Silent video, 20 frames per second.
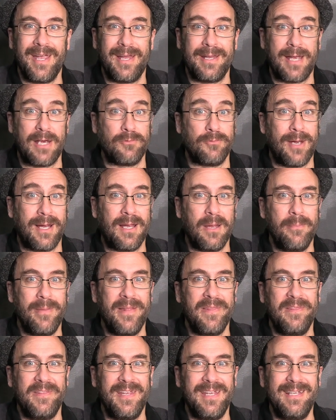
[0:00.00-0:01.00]
and I
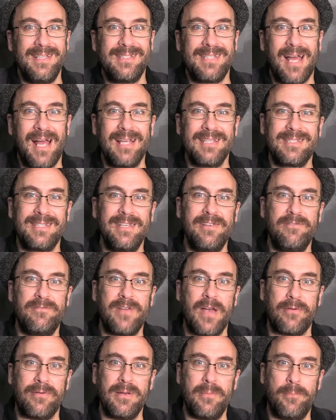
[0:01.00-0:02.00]
recommend these as the
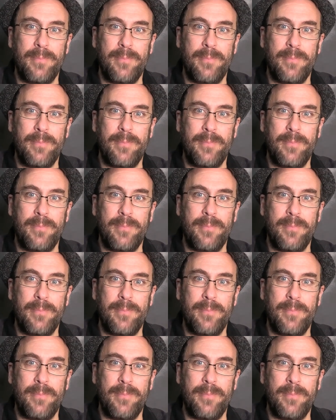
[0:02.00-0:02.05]
very